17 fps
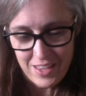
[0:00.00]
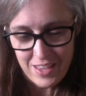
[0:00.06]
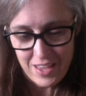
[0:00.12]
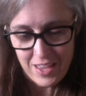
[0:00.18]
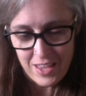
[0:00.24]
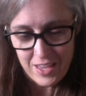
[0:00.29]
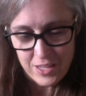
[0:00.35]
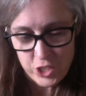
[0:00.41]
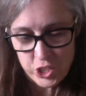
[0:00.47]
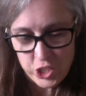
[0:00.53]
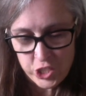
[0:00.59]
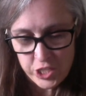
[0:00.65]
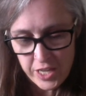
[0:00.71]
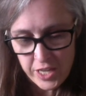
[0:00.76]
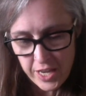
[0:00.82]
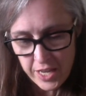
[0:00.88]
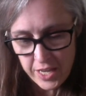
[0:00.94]
and
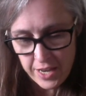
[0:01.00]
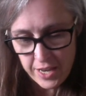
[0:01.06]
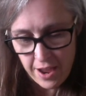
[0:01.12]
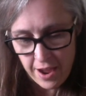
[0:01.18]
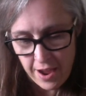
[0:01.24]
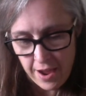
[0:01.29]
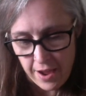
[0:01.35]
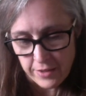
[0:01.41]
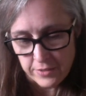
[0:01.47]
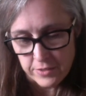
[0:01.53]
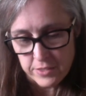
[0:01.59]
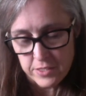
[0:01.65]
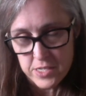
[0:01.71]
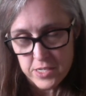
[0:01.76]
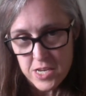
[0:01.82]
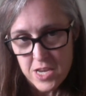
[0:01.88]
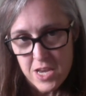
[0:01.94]
she had
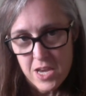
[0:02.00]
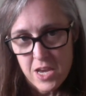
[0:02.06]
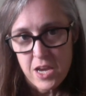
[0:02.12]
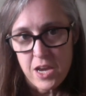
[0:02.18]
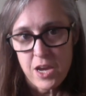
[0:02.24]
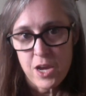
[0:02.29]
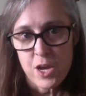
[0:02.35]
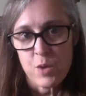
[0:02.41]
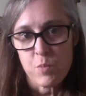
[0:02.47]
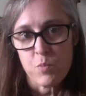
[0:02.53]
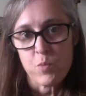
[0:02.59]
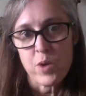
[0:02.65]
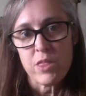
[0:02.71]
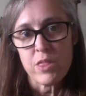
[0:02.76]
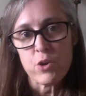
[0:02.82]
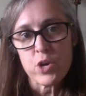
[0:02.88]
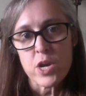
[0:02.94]
asked
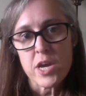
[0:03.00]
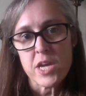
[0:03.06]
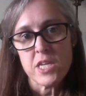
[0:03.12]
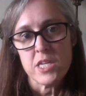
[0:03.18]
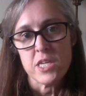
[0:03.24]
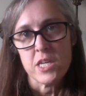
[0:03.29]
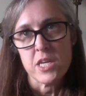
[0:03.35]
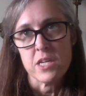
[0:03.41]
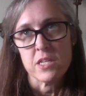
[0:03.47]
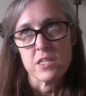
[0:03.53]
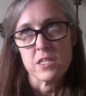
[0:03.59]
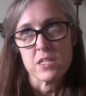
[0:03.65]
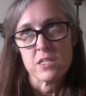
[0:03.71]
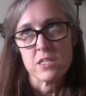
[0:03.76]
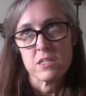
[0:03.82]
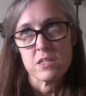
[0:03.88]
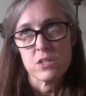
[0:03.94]
whether I
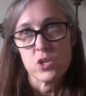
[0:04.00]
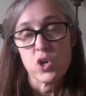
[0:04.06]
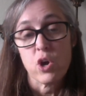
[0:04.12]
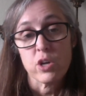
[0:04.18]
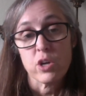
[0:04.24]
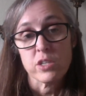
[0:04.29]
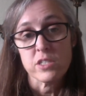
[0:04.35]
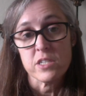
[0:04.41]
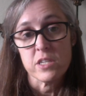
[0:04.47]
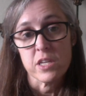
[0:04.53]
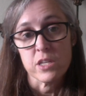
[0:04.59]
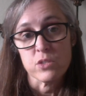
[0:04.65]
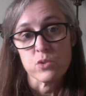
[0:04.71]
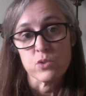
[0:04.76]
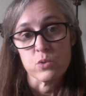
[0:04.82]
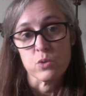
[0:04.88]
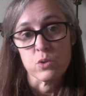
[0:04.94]
knit
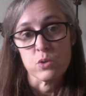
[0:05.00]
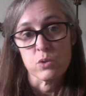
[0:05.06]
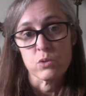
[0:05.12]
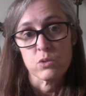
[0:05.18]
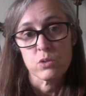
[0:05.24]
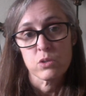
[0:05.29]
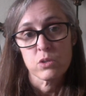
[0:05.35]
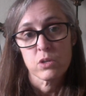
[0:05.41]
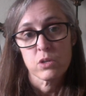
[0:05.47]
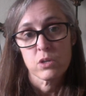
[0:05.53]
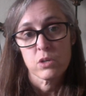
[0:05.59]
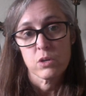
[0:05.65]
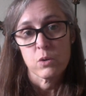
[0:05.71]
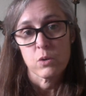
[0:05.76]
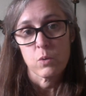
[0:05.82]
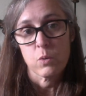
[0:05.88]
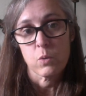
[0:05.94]
continental
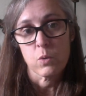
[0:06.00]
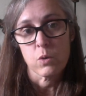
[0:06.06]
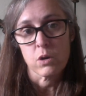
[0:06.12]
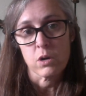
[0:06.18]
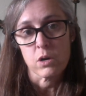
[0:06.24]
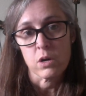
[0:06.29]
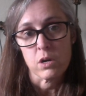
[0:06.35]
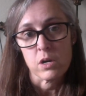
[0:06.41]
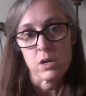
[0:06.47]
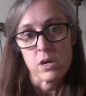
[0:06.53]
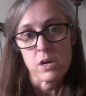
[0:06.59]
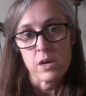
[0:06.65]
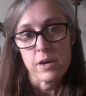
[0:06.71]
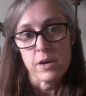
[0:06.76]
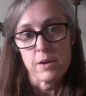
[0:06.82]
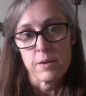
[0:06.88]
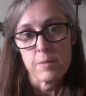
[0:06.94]
or
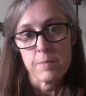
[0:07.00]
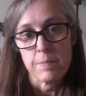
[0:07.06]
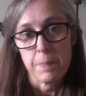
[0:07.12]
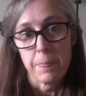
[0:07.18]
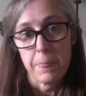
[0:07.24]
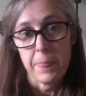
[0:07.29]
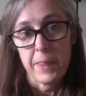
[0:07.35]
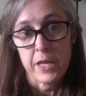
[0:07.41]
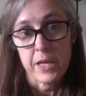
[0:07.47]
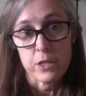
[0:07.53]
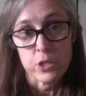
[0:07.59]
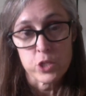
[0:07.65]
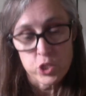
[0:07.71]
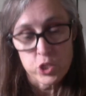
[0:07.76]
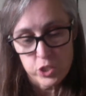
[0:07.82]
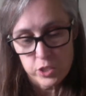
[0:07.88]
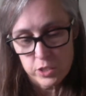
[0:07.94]

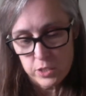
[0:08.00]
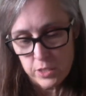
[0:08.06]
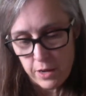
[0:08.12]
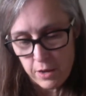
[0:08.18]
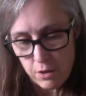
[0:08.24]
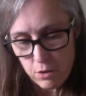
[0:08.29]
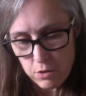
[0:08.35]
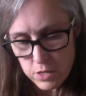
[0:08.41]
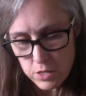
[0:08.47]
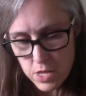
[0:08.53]
English style,